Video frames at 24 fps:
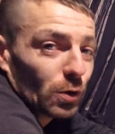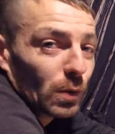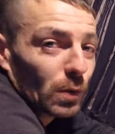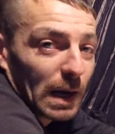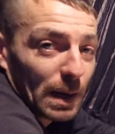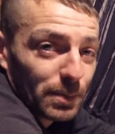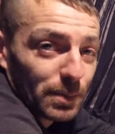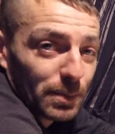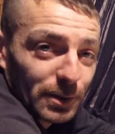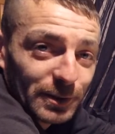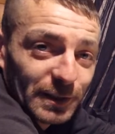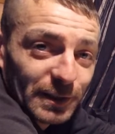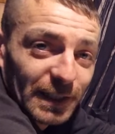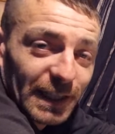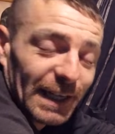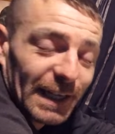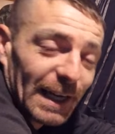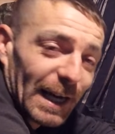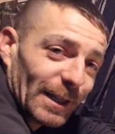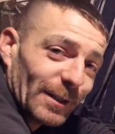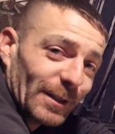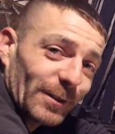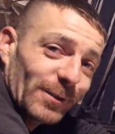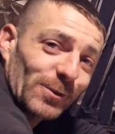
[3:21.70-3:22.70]
so happened
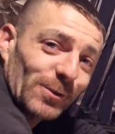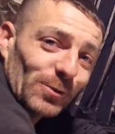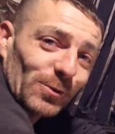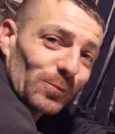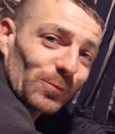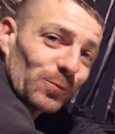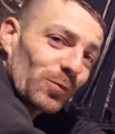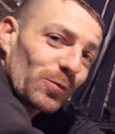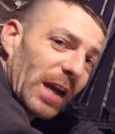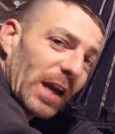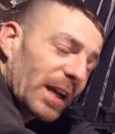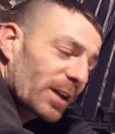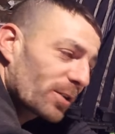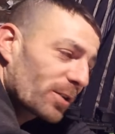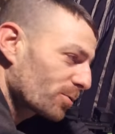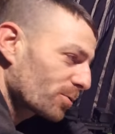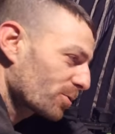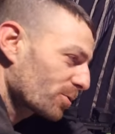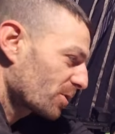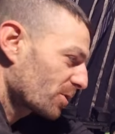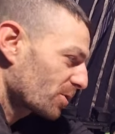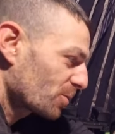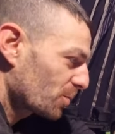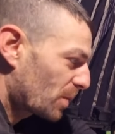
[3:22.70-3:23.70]
he had some
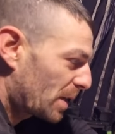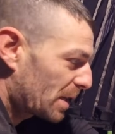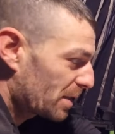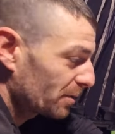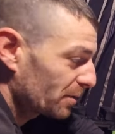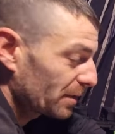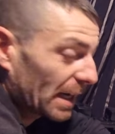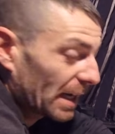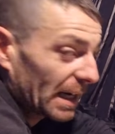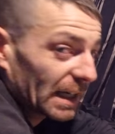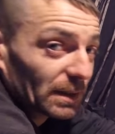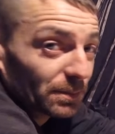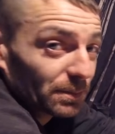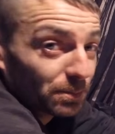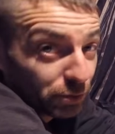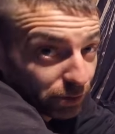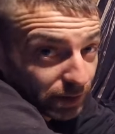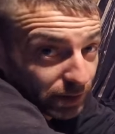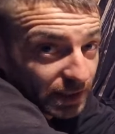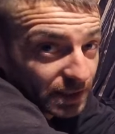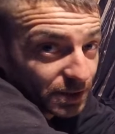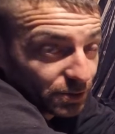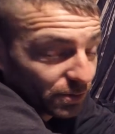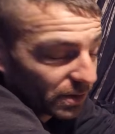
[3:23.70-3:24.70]
rails as well that he'd
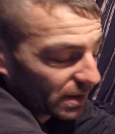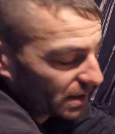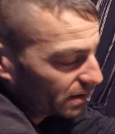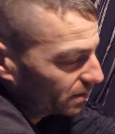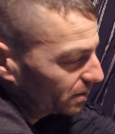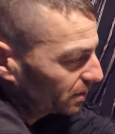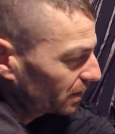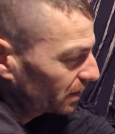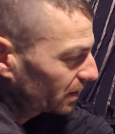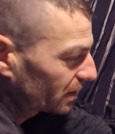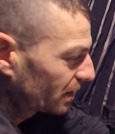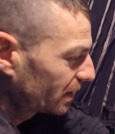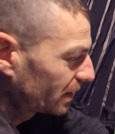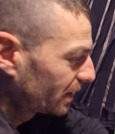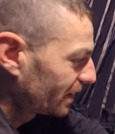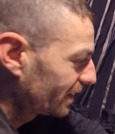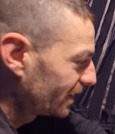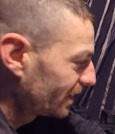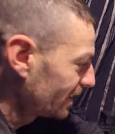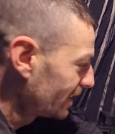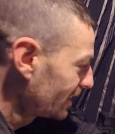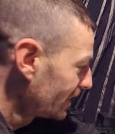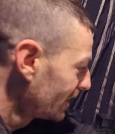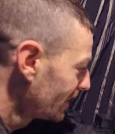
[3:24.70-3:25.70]
pre-drilled
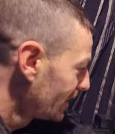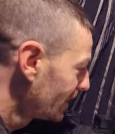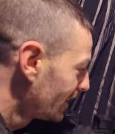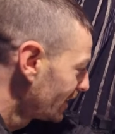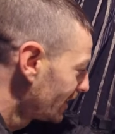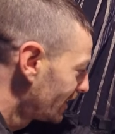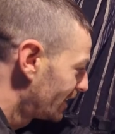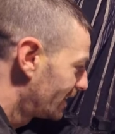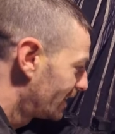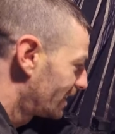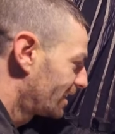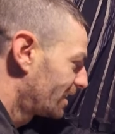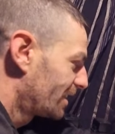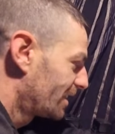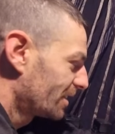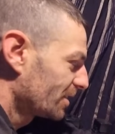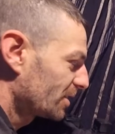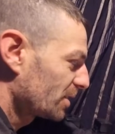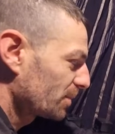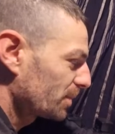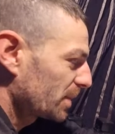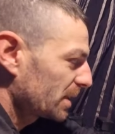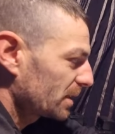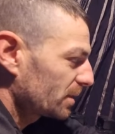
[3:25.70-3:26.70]

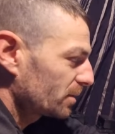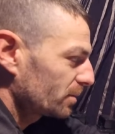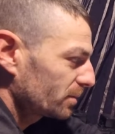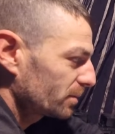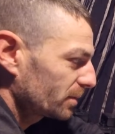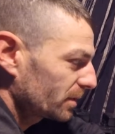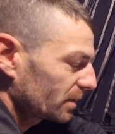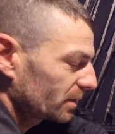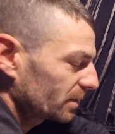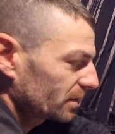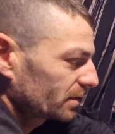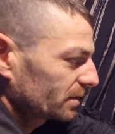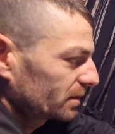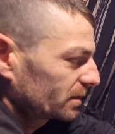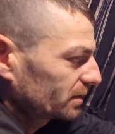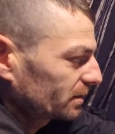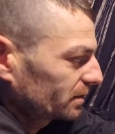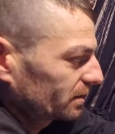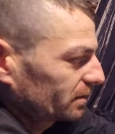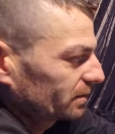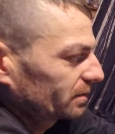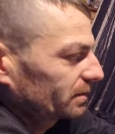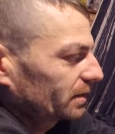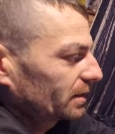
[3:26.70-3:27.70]
to build
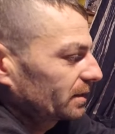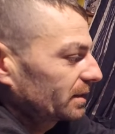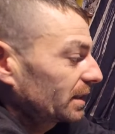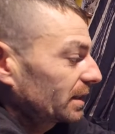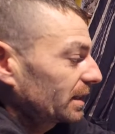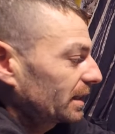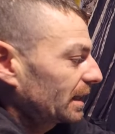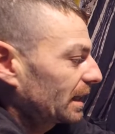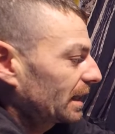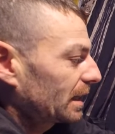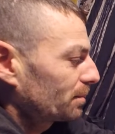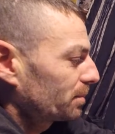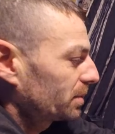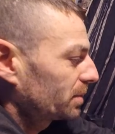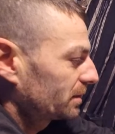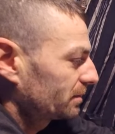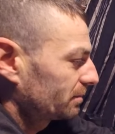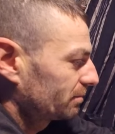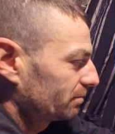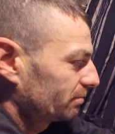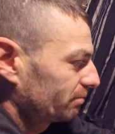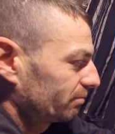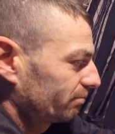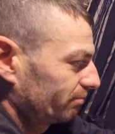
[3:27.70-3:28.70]
the T cab.
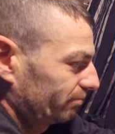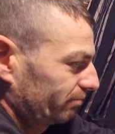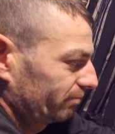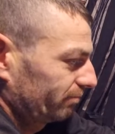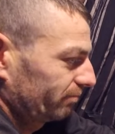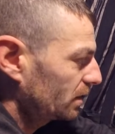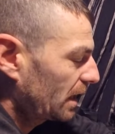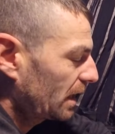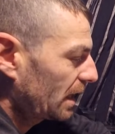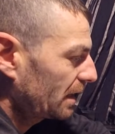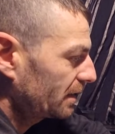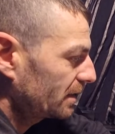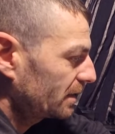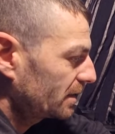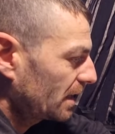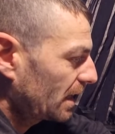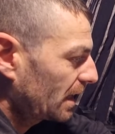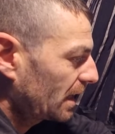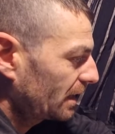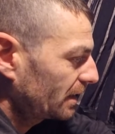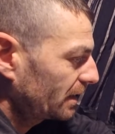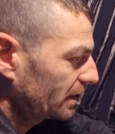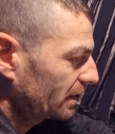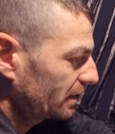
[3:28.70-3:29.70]
I
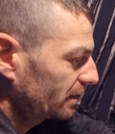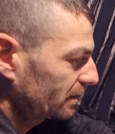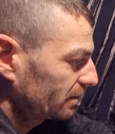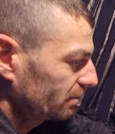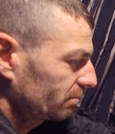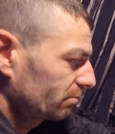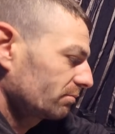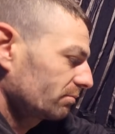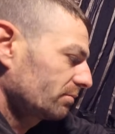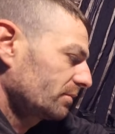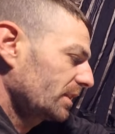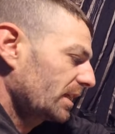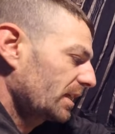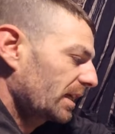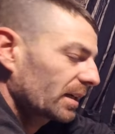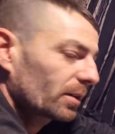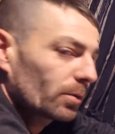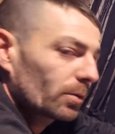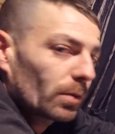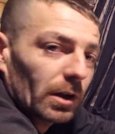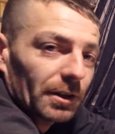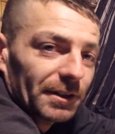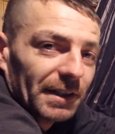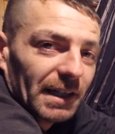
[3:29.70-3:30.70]
decided, yeah,
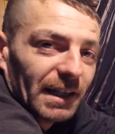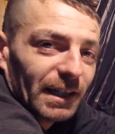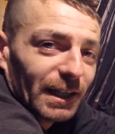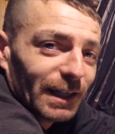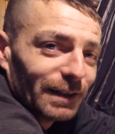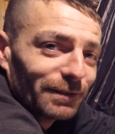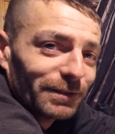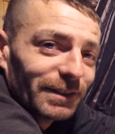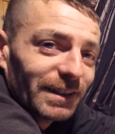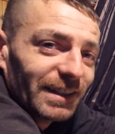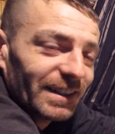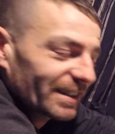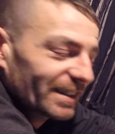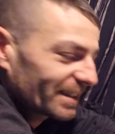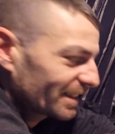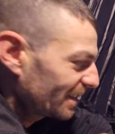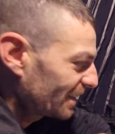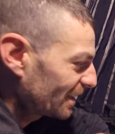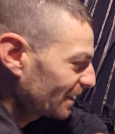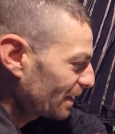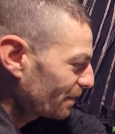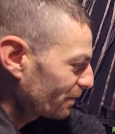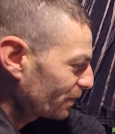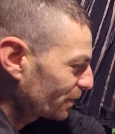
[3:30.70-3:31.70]
go on, I'll have it,
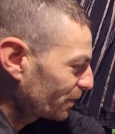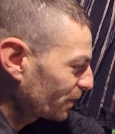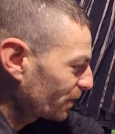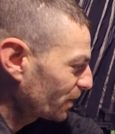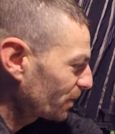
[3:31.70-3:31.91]
I'll have a